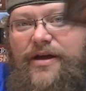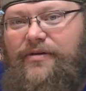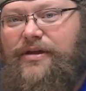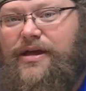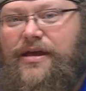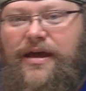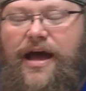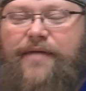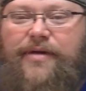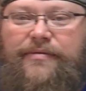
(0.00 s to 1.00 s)
Now,
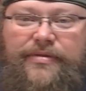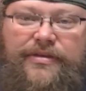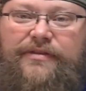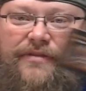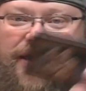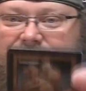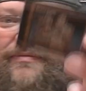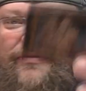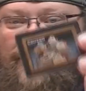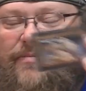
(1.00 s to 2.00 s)
this kind
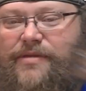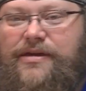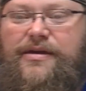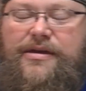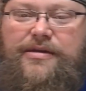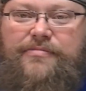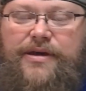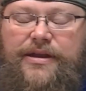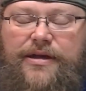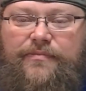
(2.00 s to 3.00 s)
of stumped me,
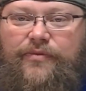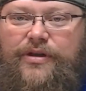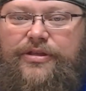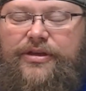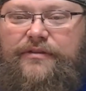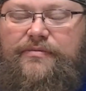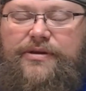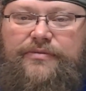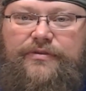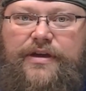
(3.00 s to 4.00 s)
but one of the things
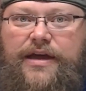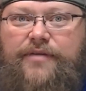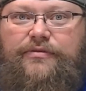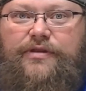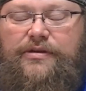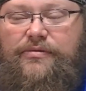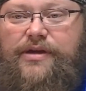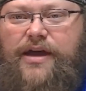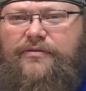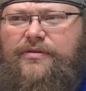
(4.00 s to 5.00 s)
about it was, like, I was thinking,
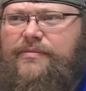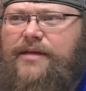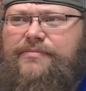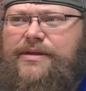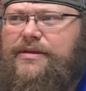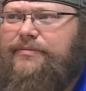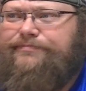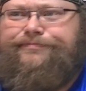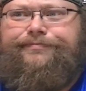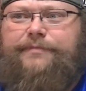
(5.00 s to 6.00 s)
okay, ice cream, that'd be,
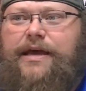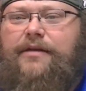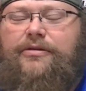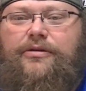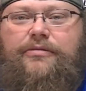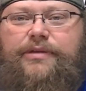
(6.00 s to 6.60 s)
I don't know.